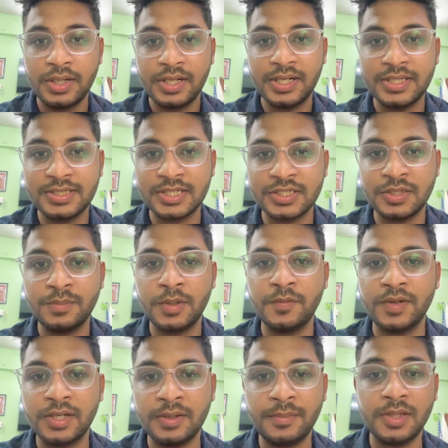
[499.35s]
discussion between
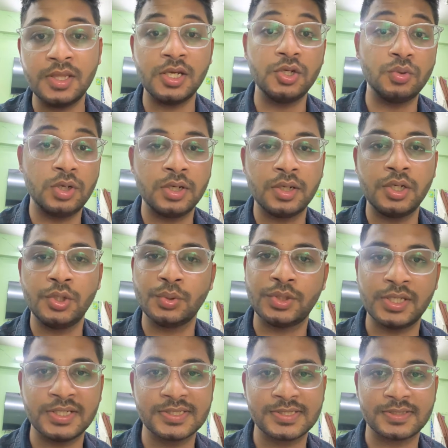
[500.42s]
him, and then you learn new
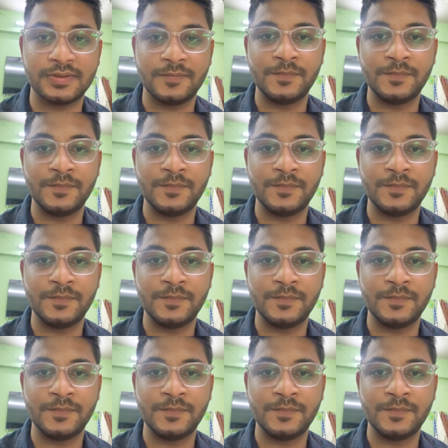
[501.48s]
things.